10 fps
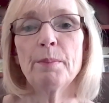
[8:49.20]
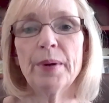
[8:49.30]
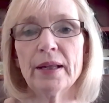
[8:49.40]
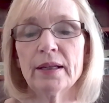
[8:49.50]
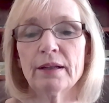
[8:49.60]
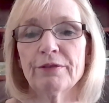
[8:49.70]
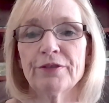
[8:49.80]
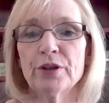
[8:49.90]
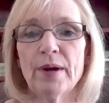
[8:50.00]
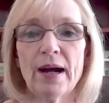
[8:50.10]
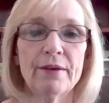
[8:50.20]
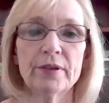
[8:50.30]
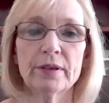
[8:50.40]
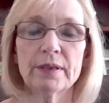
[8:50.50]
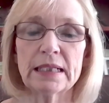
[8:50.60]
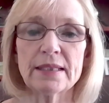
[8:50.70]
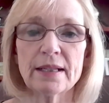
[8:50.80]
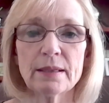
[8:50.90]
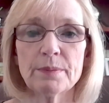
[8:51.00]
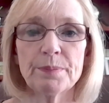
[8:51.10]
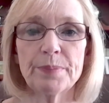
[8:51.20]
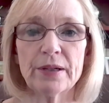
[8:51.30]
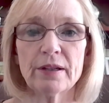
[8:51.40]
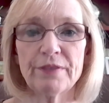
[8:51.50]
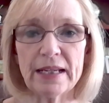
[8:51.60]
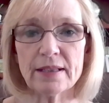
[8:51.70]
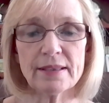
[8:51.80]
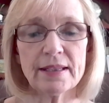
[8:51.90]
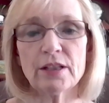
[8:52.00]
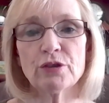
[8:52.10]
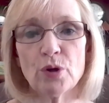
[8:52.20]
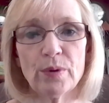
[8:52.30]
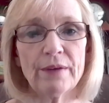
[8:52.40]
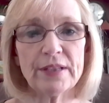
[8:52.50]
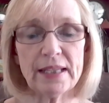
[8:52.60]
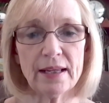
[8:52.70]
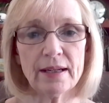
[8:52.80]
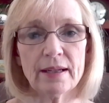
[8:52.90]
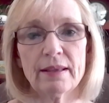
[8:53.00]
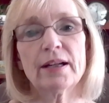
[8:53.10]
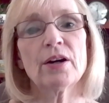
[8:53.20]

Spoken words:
But if you have an extended period of vacancy and you don't have a tenant in